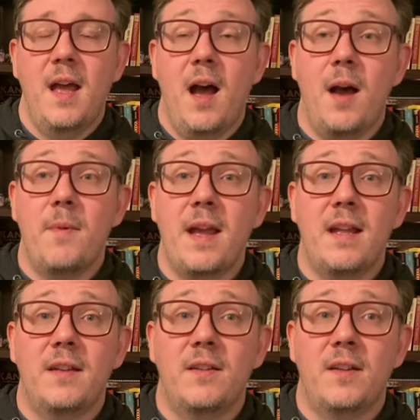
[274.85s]
um,
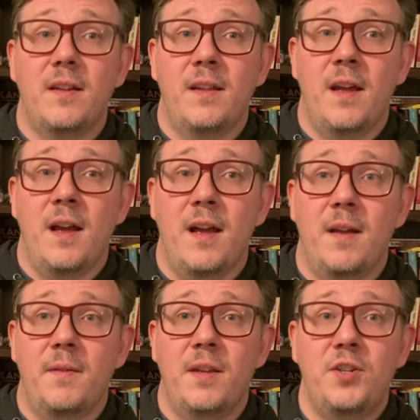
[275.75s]
and
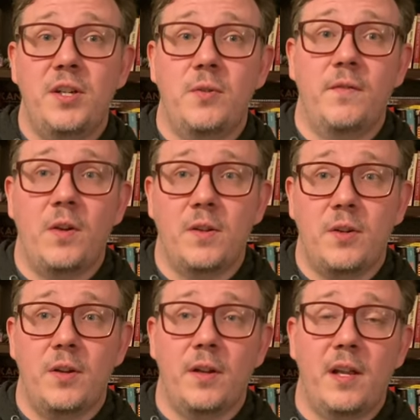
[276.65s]
uh, then she sort of t-
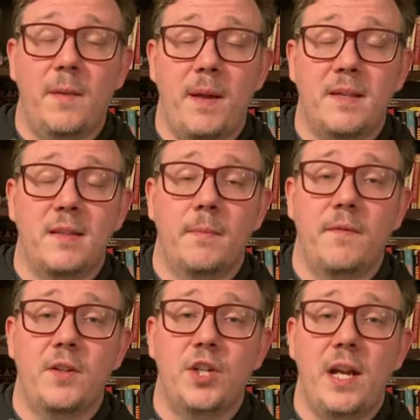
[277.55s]
started talking about some
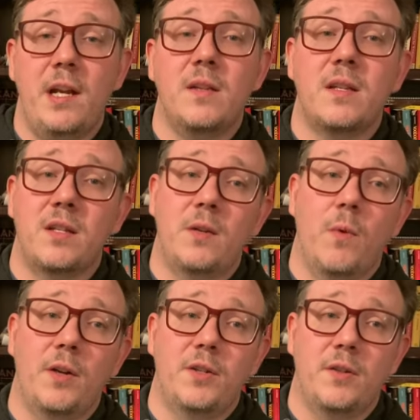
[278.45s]
of the channels that she
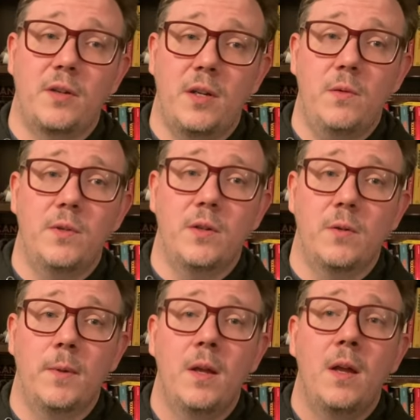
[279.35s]
watches on YouTube